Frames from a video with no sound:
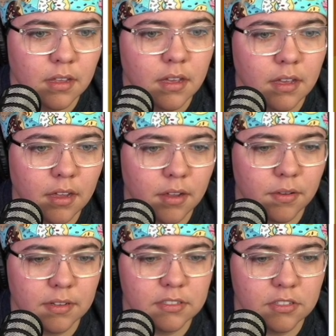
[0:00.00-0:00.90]
Oh,
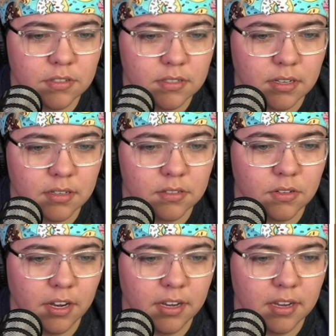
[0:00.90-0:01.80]
that's interesting. So
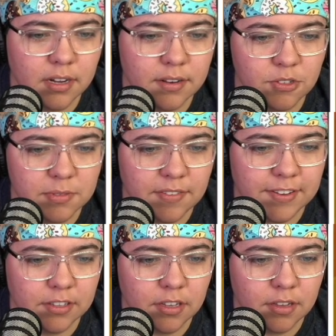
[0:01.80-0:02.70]
I can get it
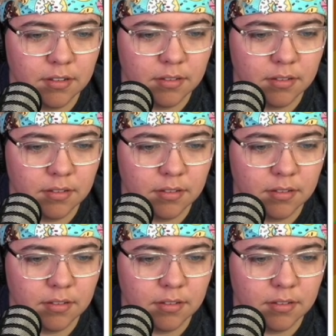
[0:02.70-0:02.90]
specifically.